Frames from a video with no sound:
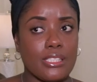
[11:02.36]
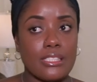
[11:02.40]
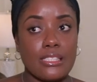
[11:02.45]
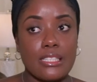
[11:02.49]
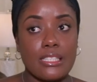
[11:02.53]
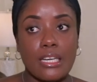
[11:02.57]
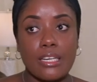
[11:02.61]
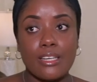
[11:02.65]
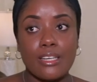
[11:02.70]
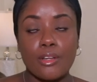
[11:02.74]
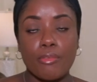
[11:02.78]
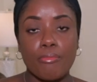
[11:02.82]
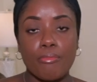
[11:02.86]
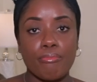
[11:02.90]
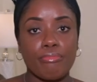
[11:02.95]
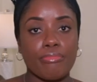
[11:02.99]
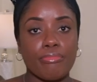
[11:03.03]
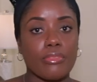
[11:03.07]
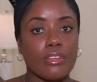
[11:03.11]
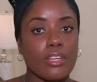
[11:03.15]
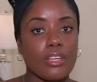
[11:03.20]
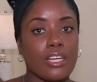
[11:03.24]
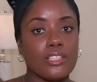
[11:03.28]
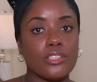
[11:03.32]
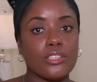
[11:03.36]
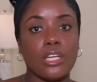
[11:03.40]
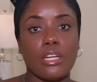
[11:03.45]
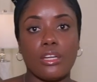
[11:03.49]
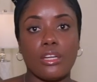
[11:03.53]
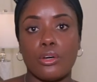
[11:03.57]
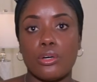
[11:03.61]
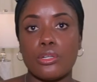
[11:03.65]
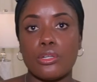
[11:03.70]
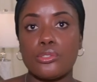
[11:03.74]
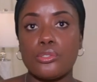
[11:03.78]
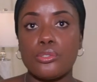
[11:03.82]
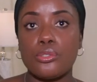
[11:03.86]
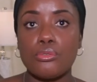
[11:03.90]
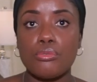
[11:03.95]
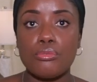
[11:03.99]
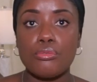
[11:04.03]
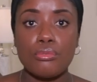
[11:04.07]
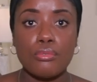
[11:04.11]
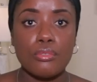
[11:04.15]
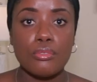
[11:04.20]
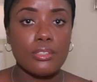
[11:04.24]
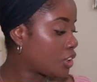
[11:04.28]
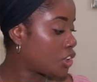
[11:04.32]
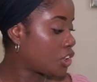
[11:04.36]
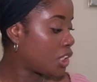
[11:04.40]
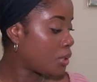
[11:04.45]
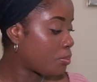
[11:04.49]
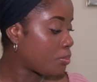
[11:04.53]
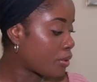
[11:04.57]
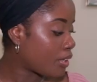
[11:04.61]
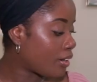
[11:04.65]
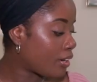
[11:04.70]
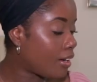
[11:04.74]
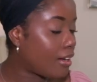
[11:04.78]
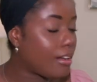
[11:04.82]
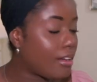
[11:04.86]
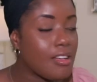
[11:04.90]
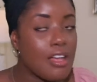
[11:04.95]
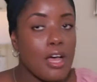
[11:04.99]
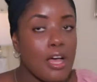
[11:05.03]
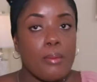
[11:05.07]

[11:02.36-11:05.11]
is like a dollar or two cheaper